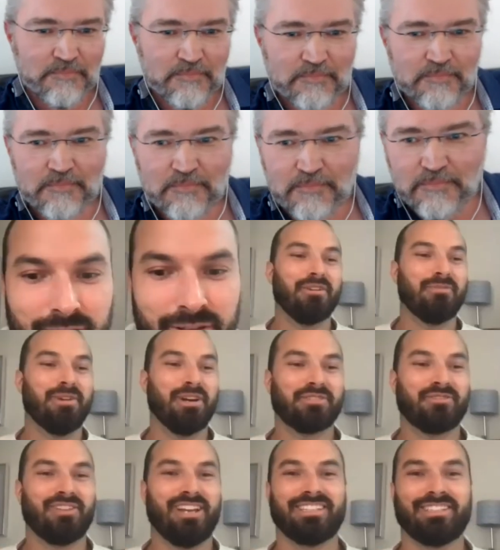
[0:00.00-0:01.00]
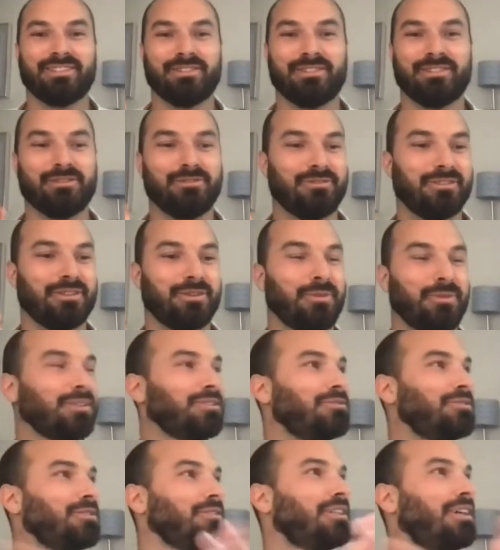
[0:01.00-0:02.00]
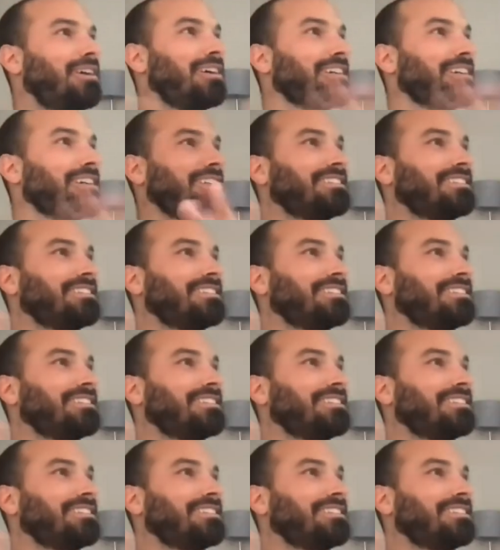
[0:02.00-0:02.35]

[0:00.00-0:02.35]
Thank you very much, Vlatko, for the wonderful talk.